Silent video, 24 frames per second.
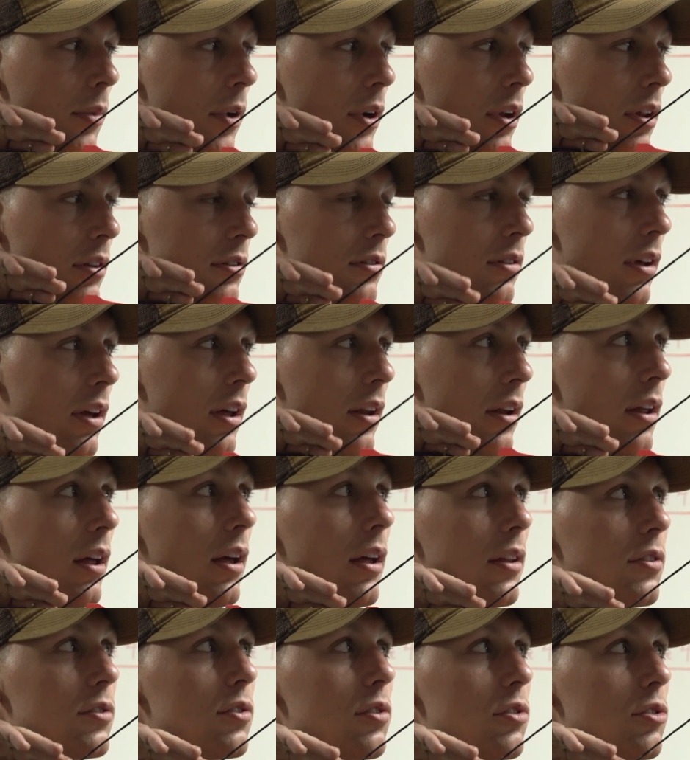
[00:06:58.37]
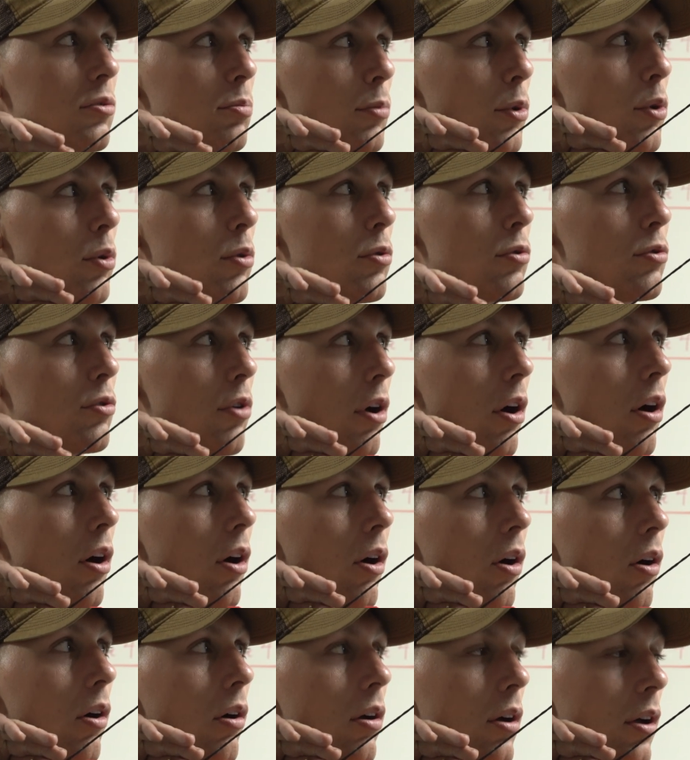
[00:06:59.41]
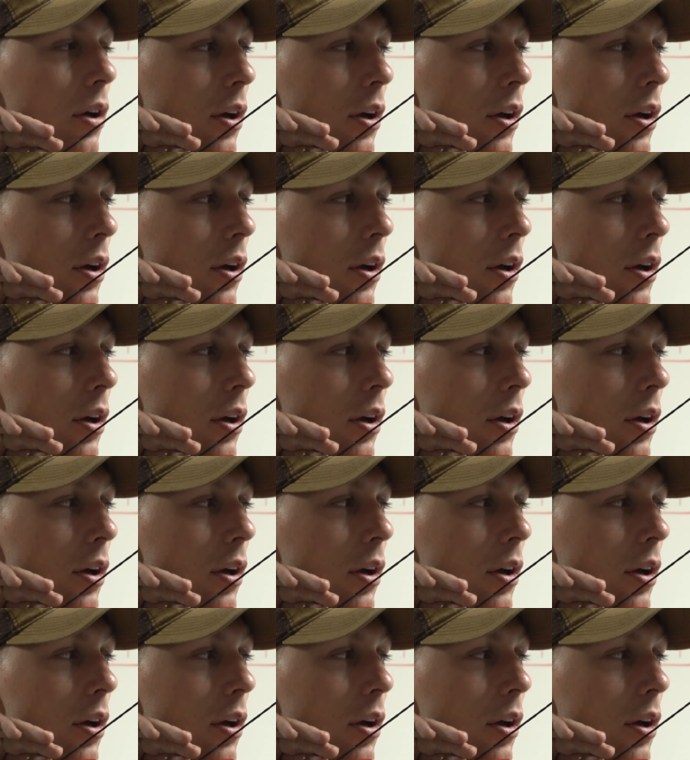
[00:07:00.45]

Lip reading: but it's a smooth draw,